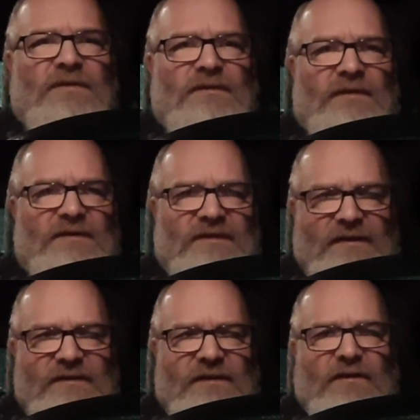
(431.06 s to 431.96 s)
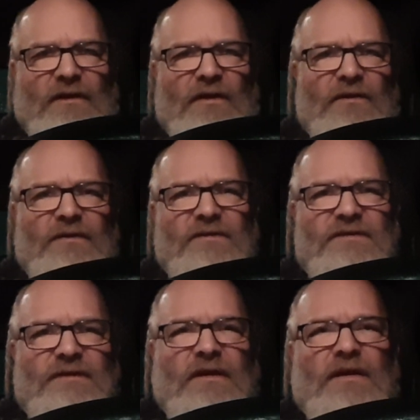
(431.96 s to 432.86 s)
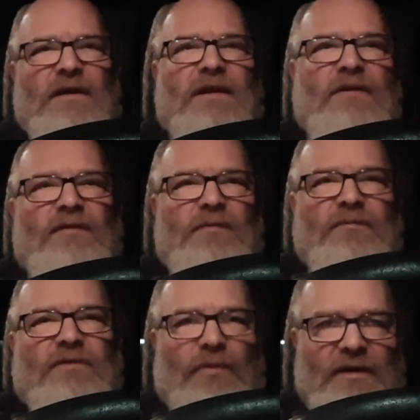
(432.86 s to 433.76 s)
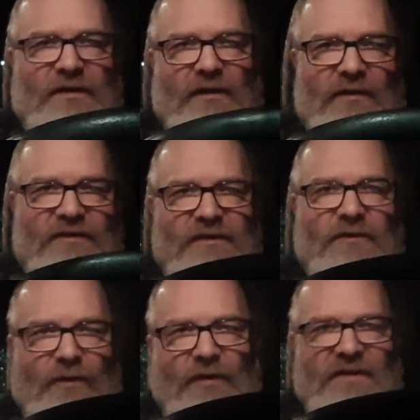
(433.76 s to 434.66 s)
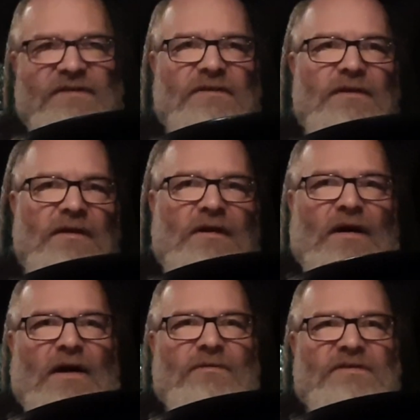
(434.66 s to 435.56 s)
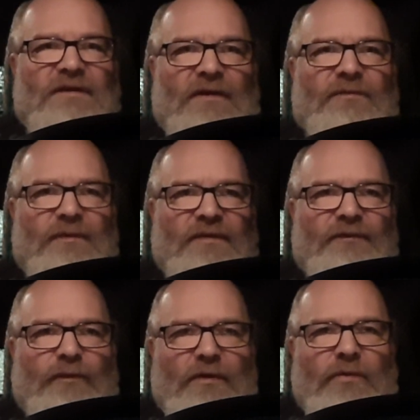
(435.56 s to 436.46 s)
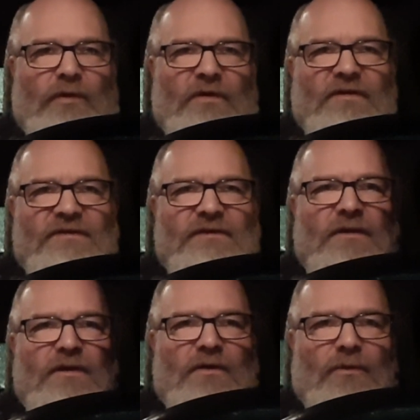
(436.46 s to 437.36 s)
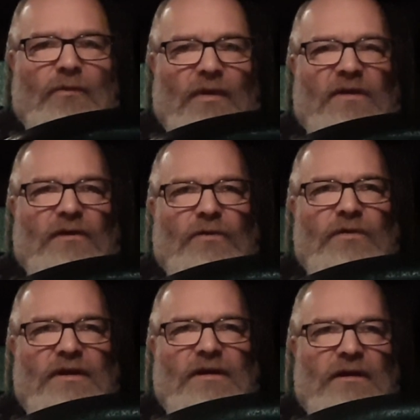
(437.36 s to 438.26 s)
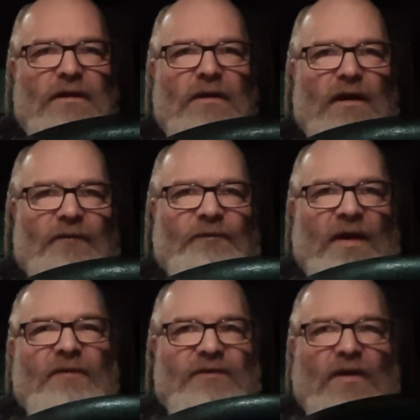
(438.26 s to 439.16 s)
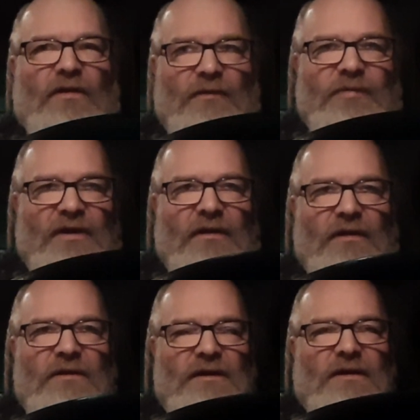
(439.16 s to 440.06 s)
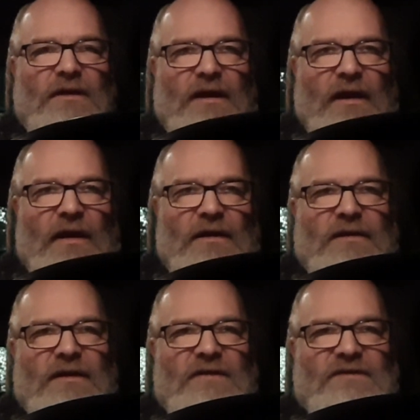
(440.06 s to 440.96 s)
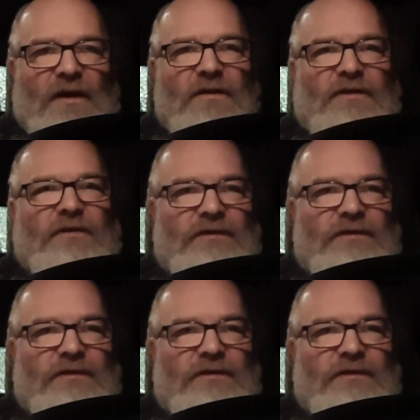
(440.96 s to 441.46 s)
the $60, and I gave him $20 in coins. I was left with 4 quarters, 1 loonie, a $5 bill, and his 100.